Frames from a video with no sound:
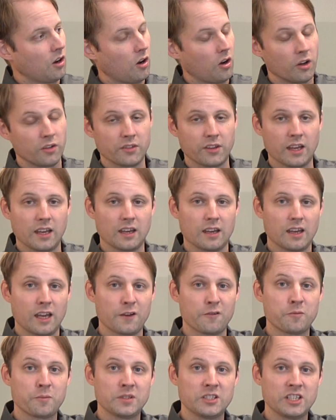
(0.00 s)
On the
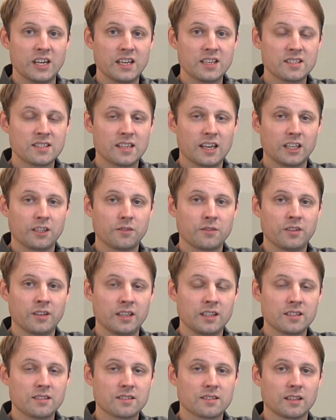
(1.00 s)
FPGA side of
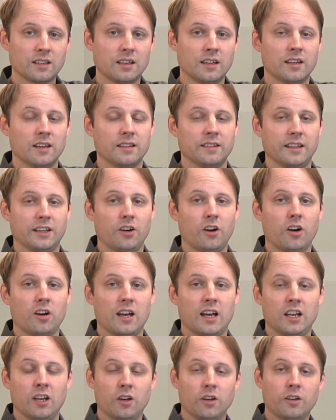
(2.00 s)
things, there
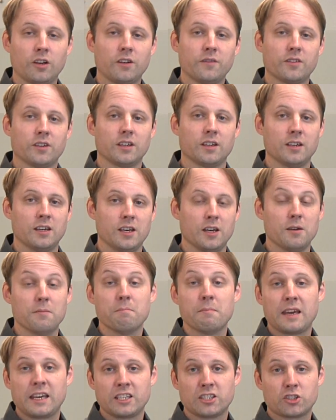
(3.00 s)
are a lot of uh,
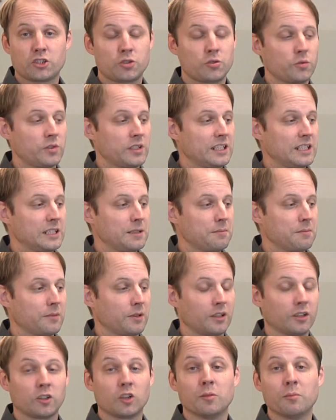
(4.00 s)
mainstream
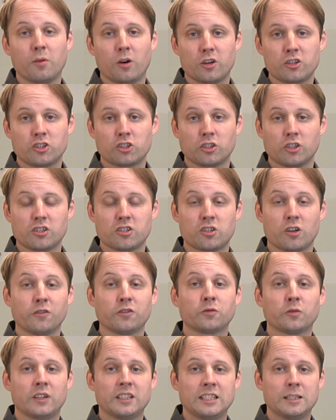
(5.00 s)
uh, commercial
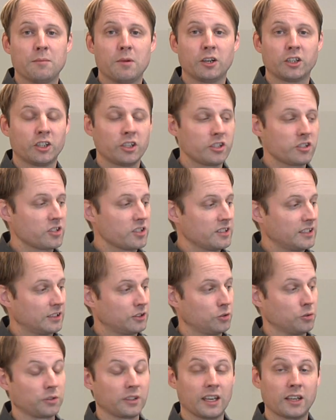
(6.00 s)
software debuggers
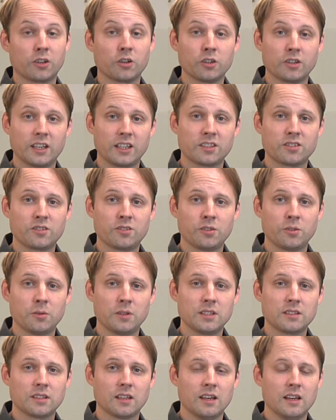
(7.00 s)
that you can connect to
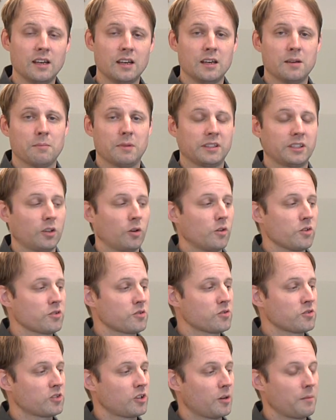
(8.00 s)
it, but there are
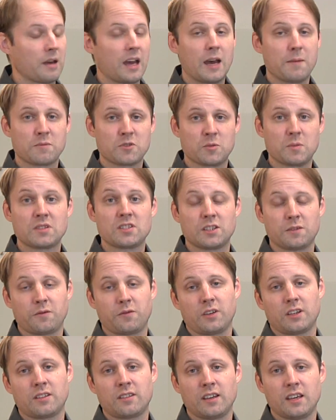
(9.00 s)
also some HAPS
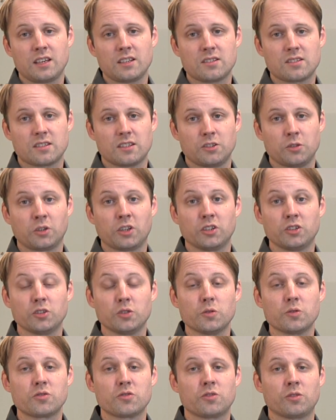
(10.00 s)
specific things you can
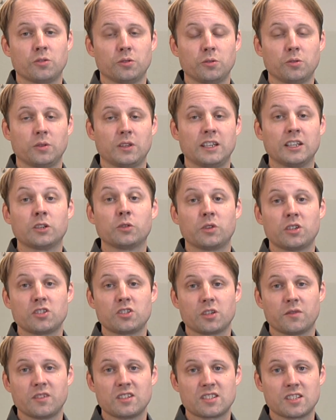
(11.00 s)
use to increase
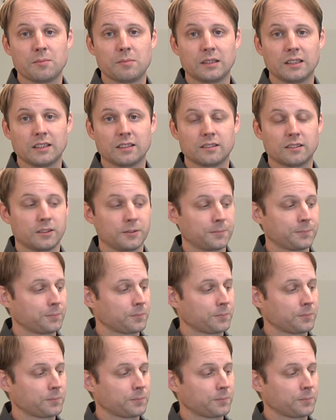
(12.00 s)
your visibility.